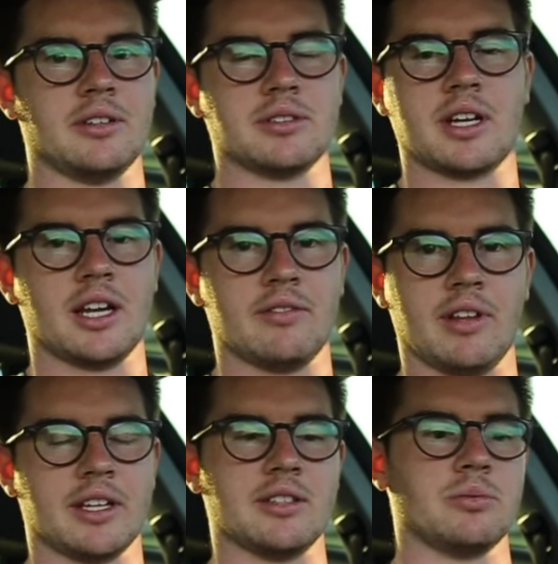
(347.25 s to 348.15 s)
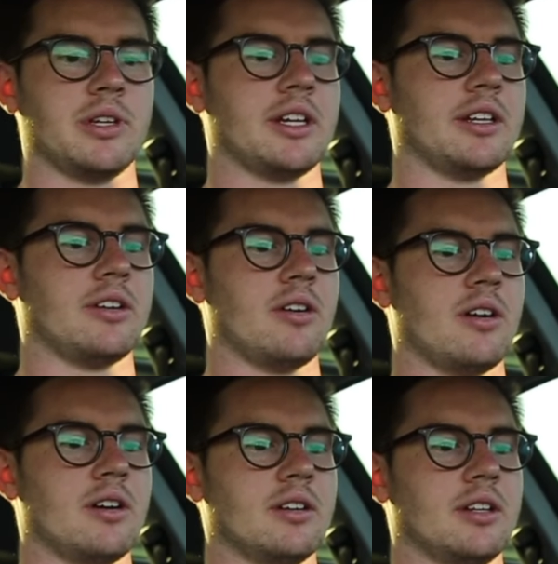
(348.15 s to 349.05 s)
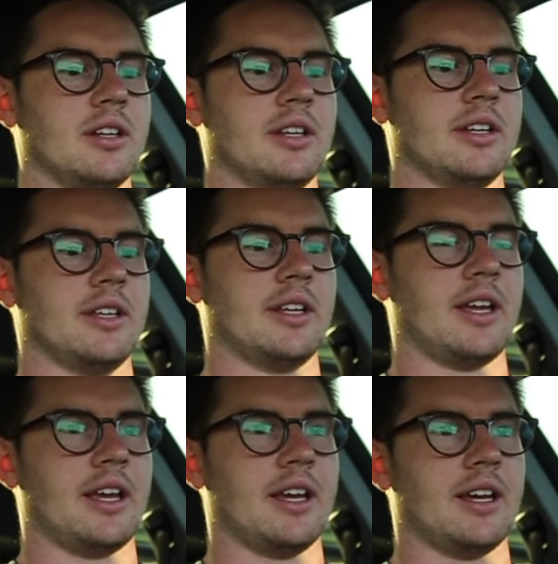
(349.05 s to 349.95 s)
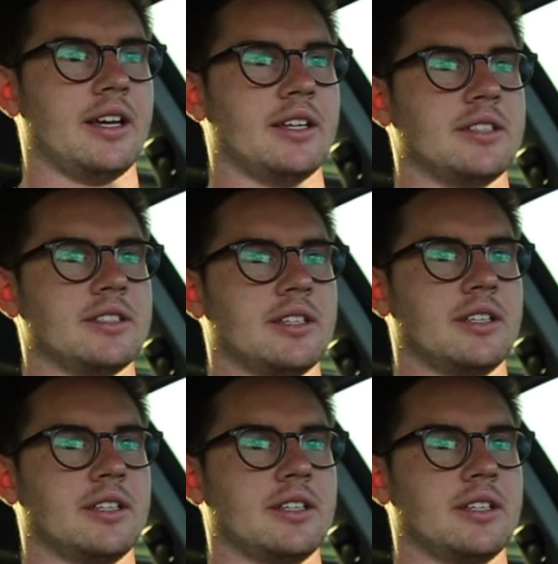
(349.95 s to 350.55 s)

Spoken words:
It was kind of like his weekend car. And